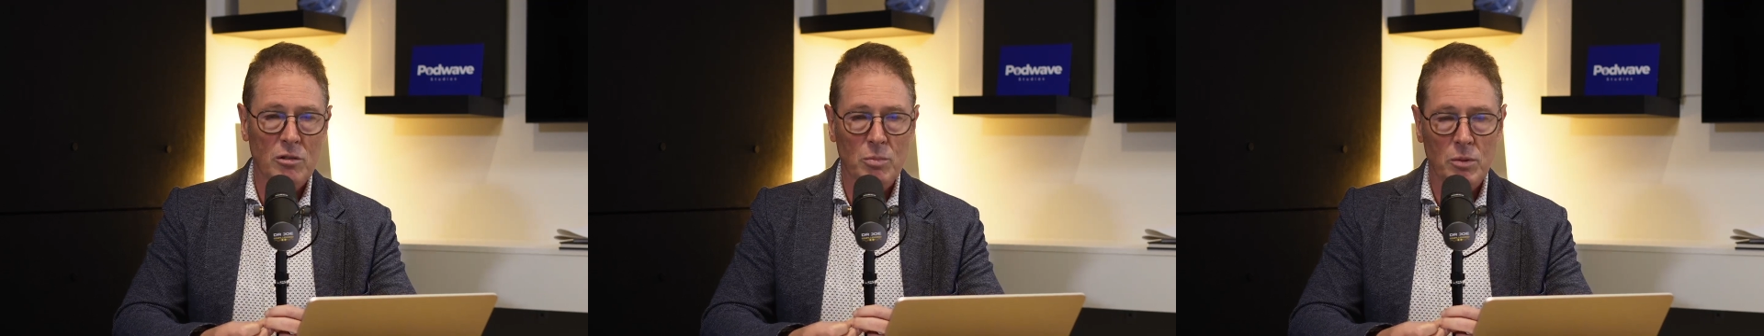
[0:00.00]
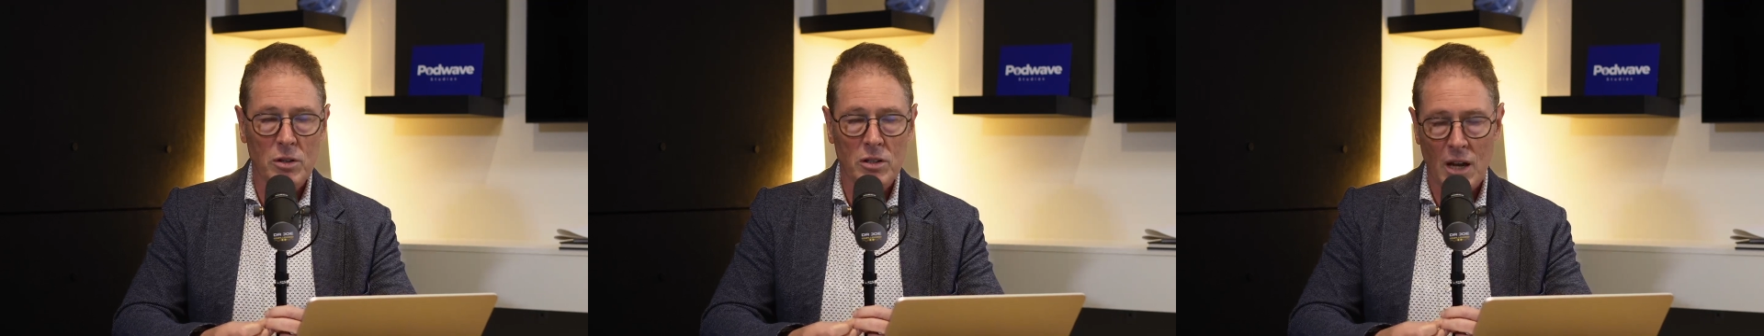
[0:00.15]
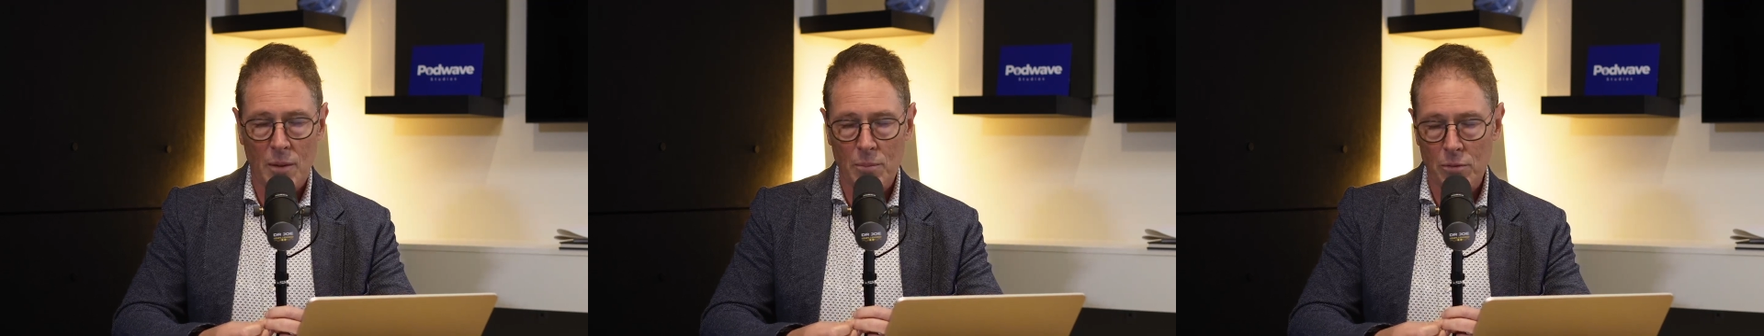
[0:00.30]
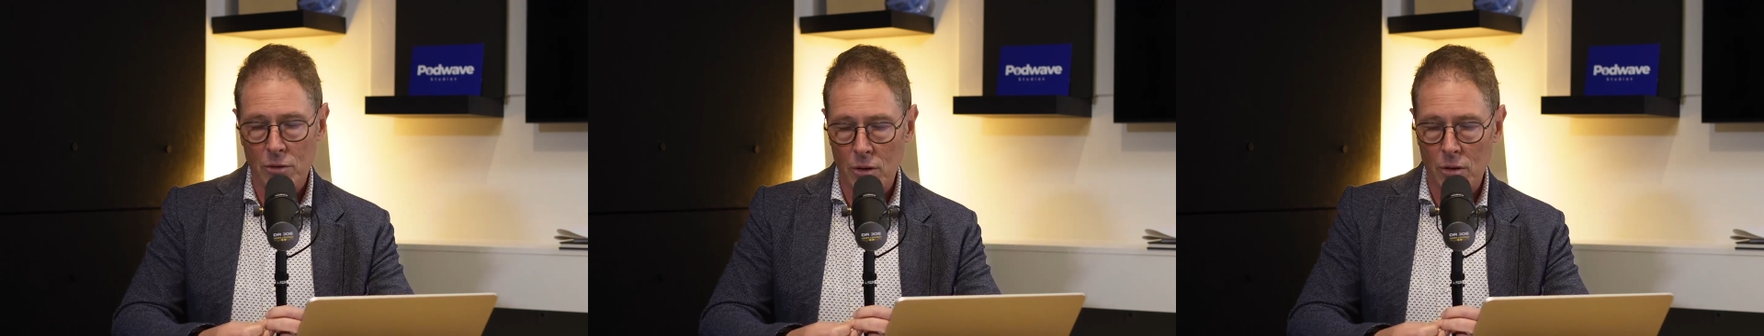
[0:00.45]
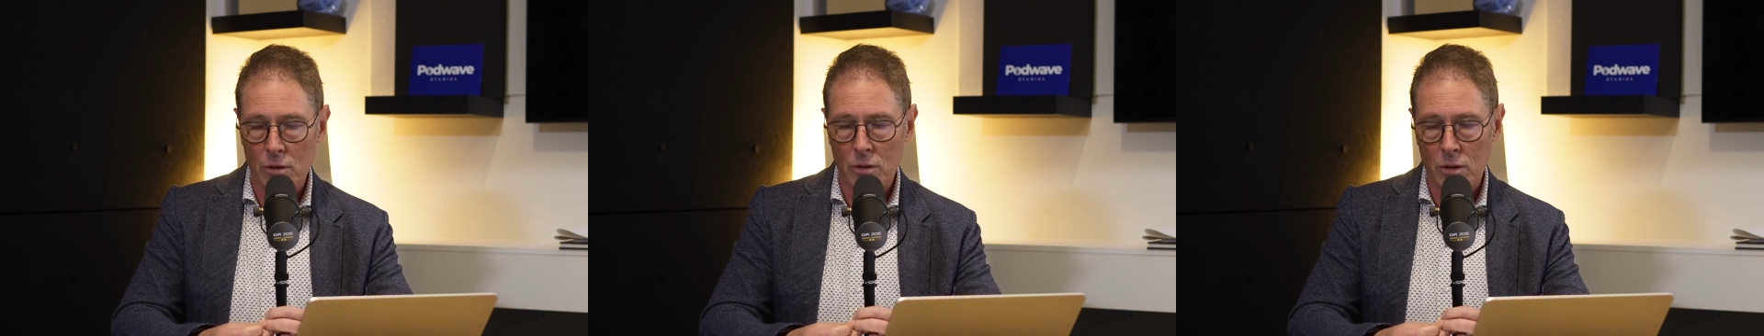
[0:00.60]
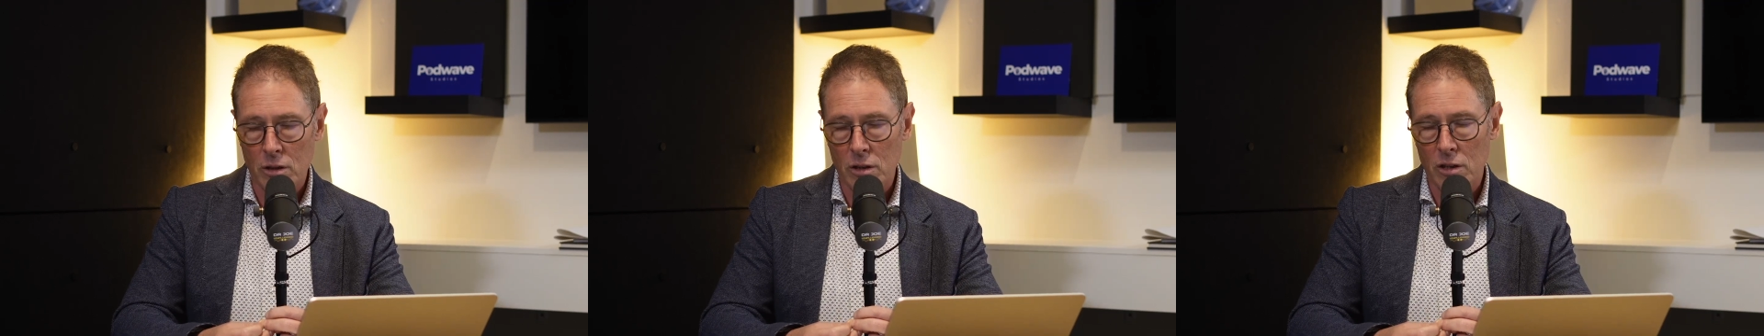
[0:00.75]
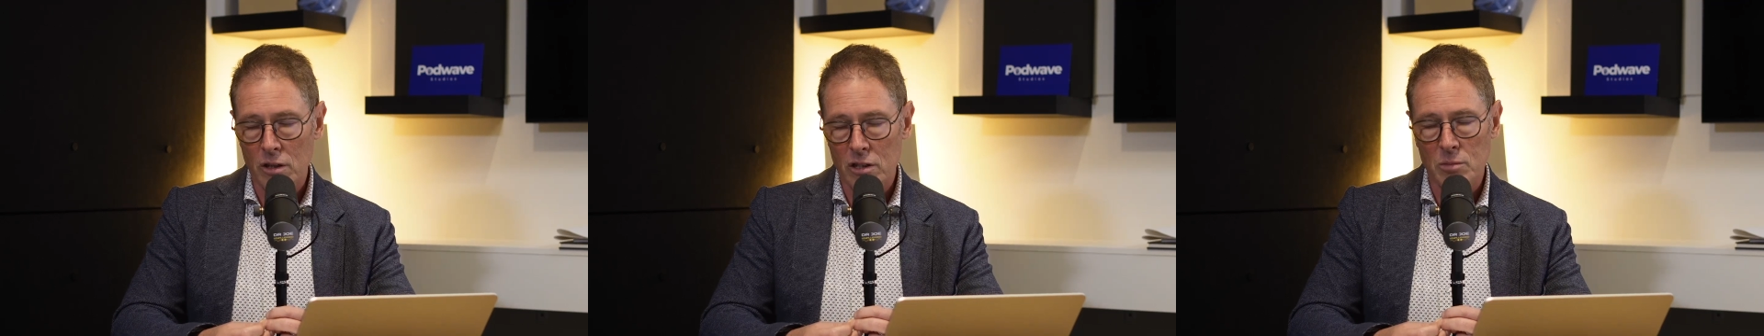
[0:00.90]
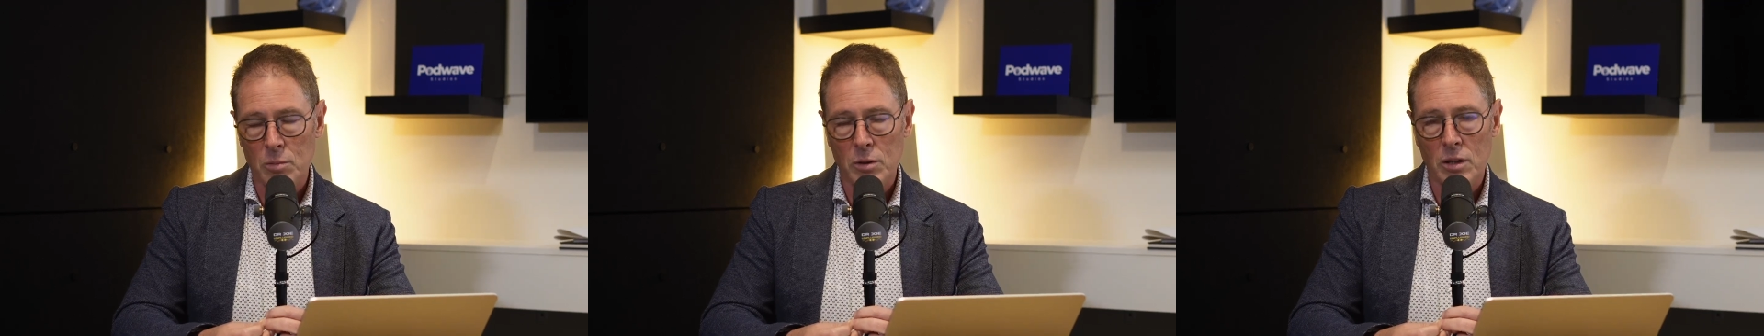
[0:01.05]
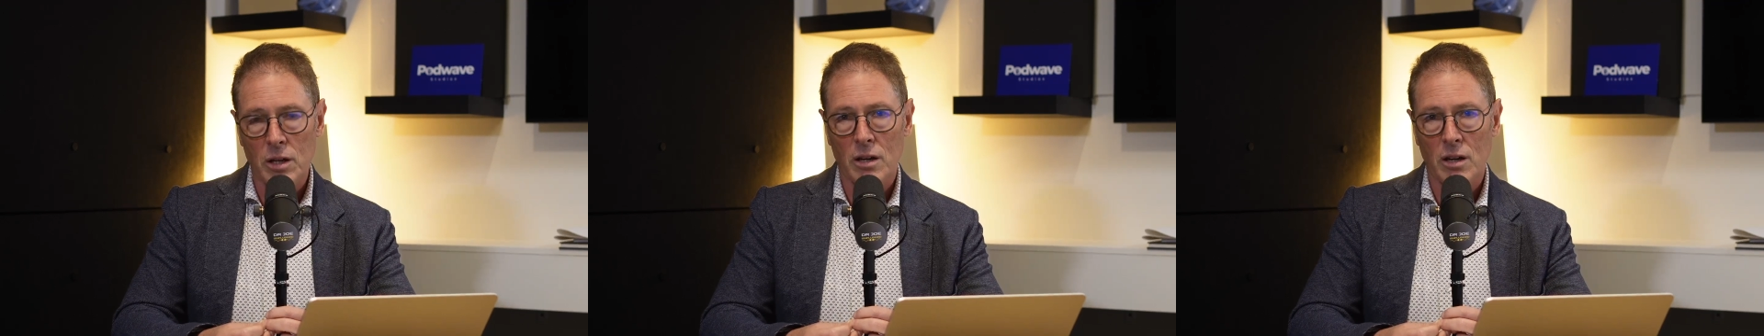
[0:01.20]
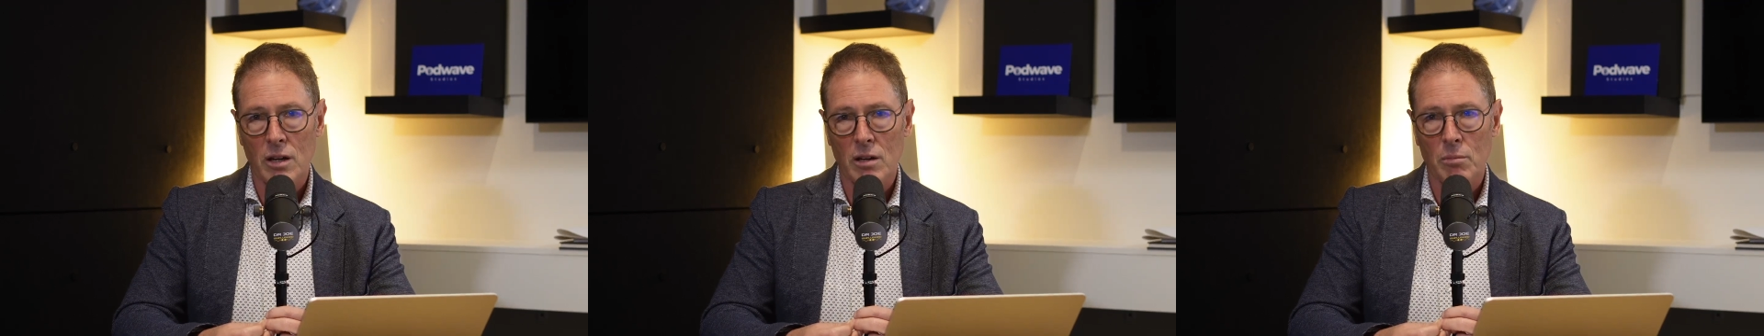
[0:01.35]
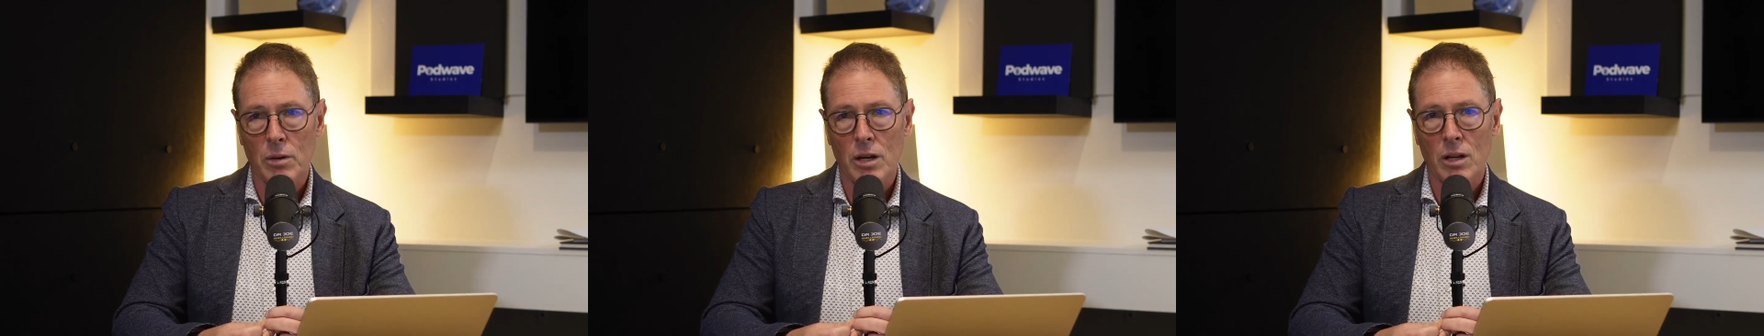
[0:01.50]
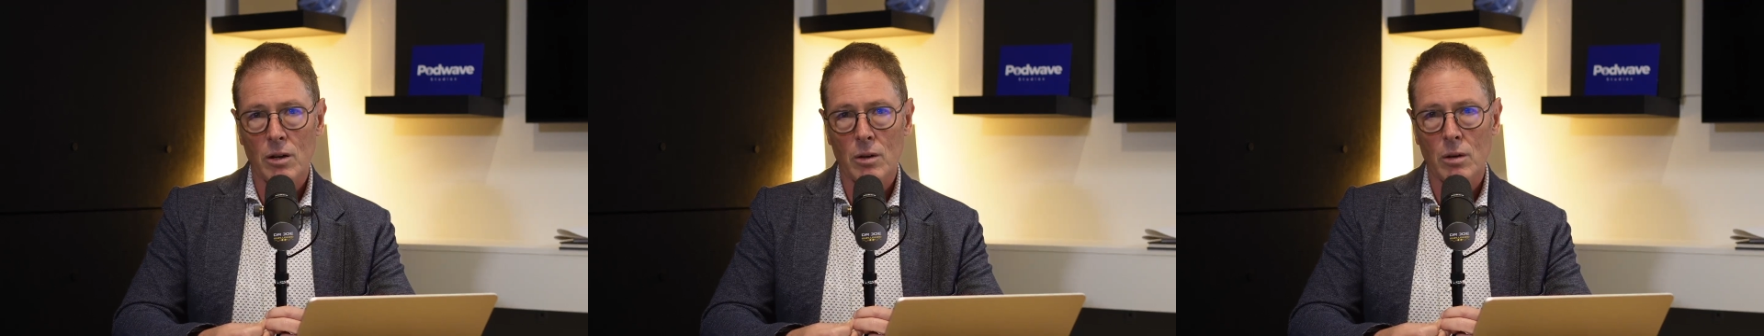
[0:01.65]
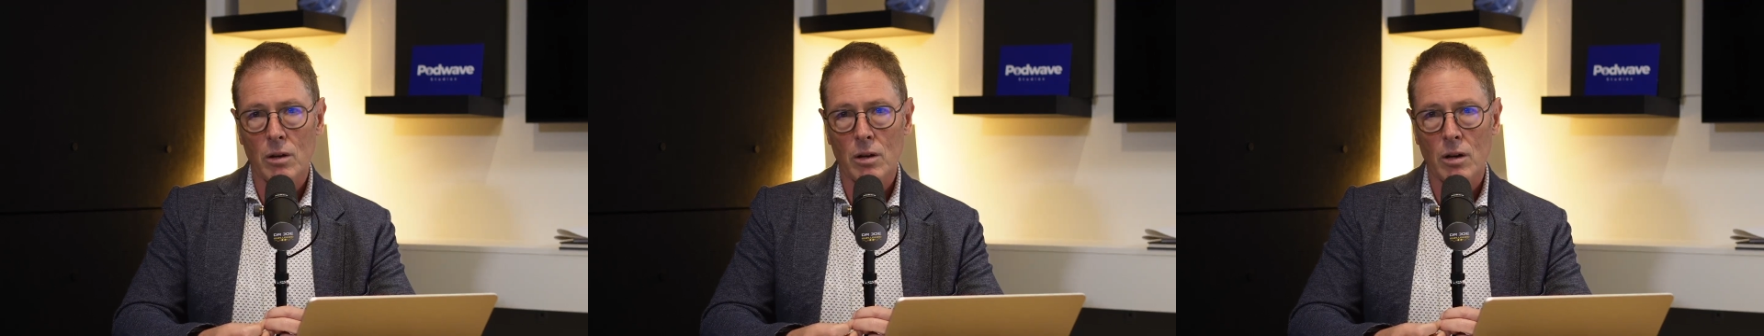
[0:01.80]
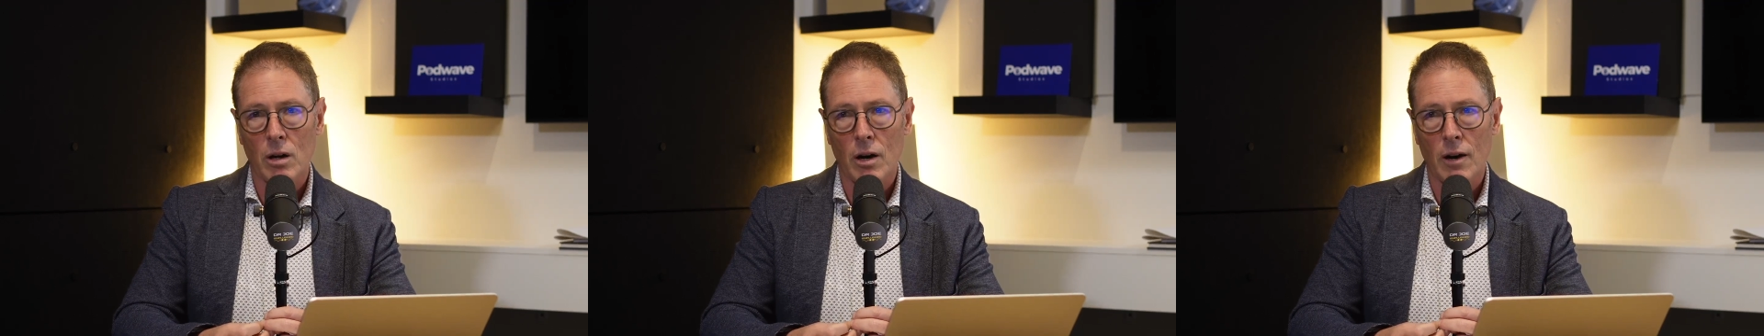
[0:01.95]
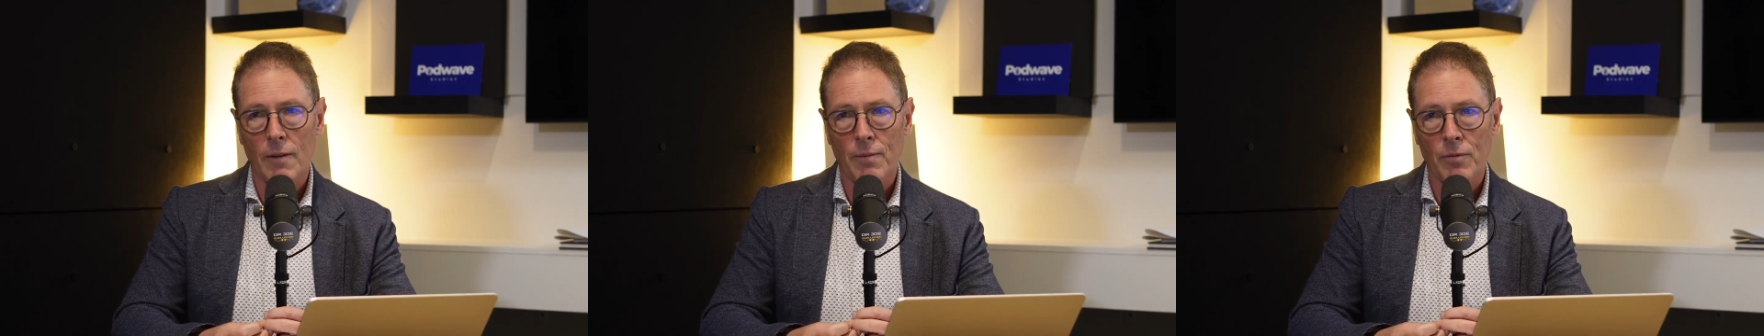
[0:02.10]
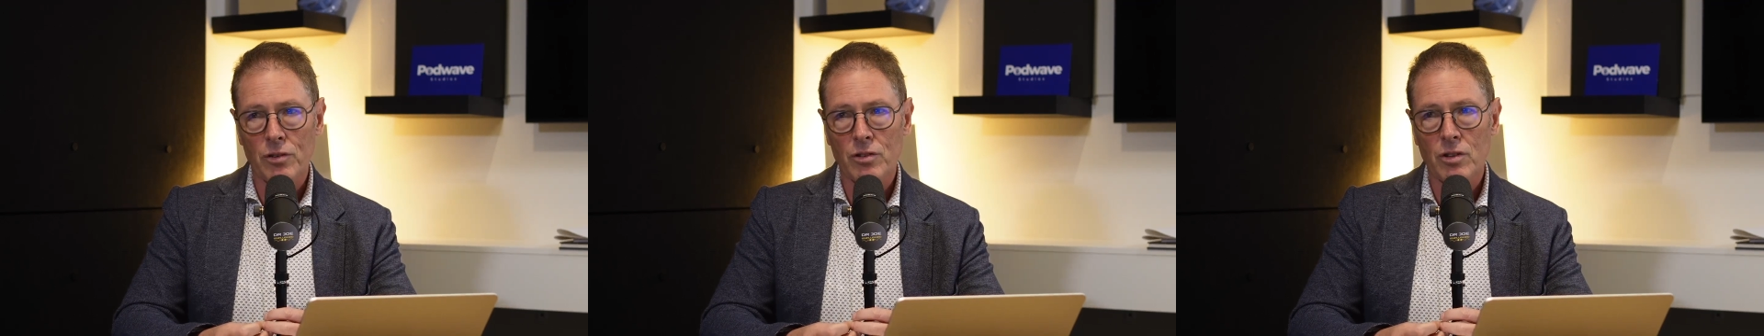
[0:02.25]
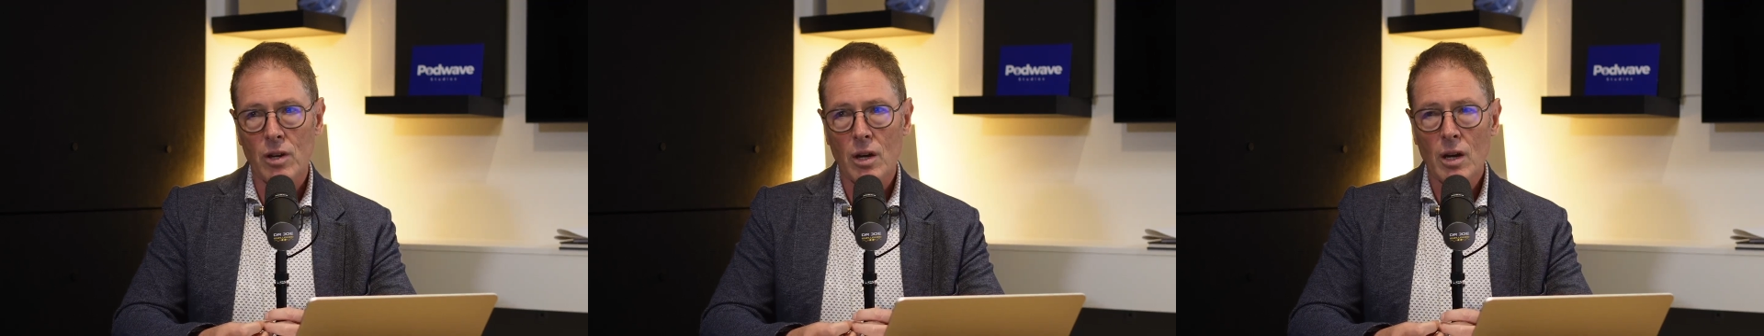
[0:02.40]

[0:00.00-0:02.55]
but this absolutely needs to be done under medical guidance.